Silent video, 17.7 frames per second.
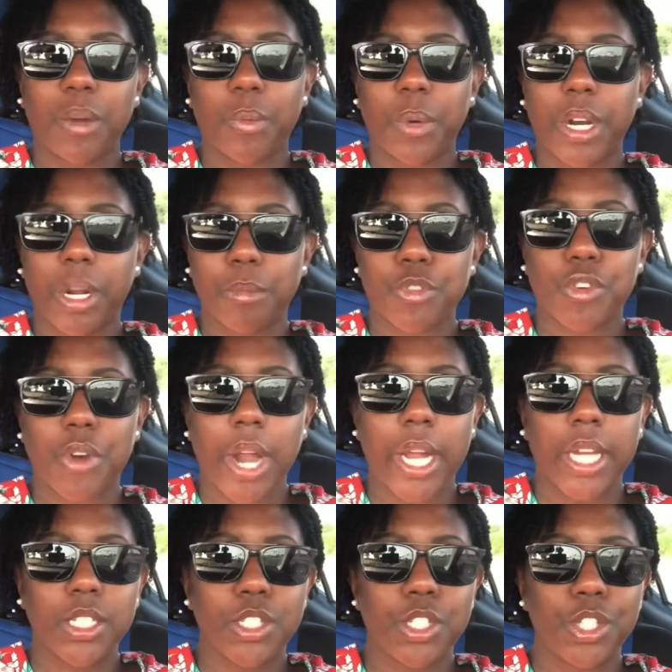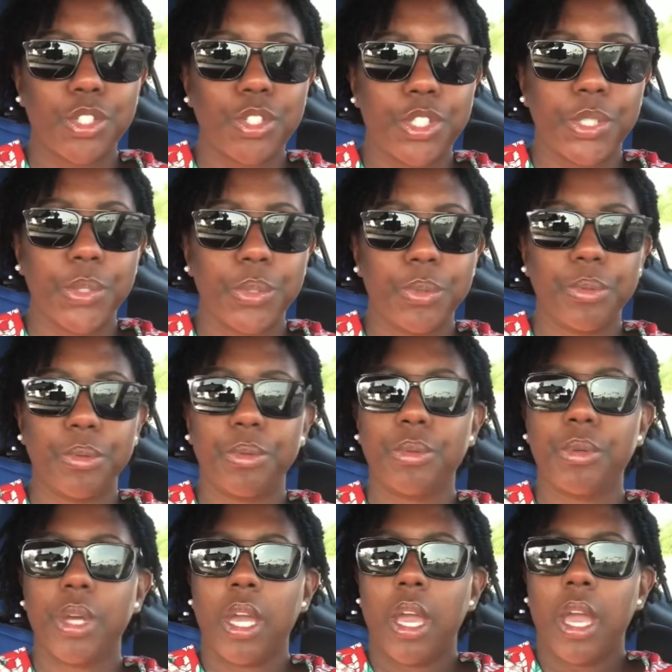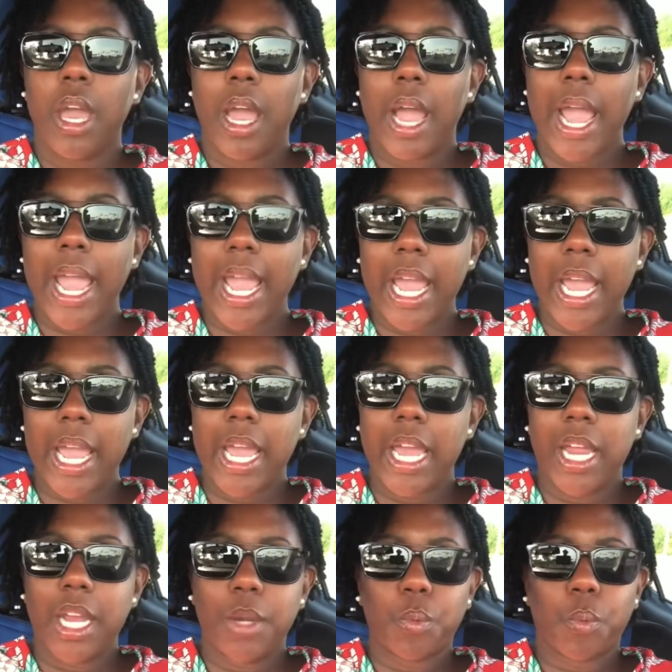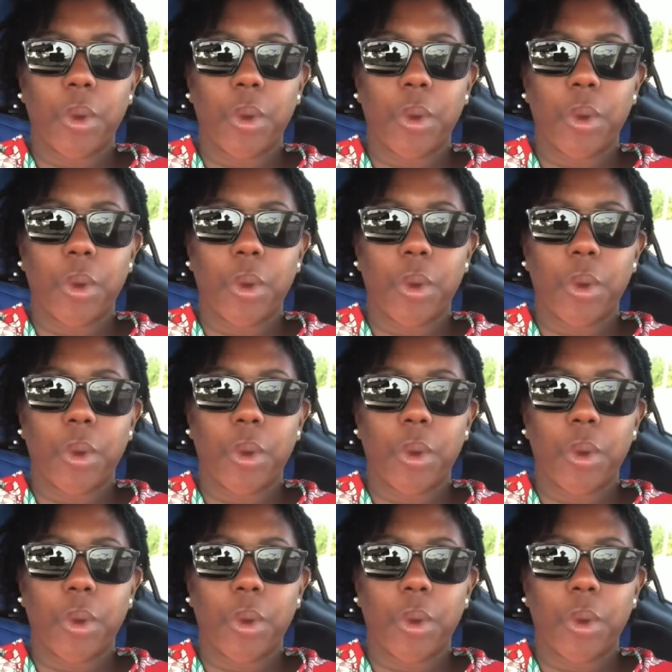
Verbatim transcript: what I'm trying to do and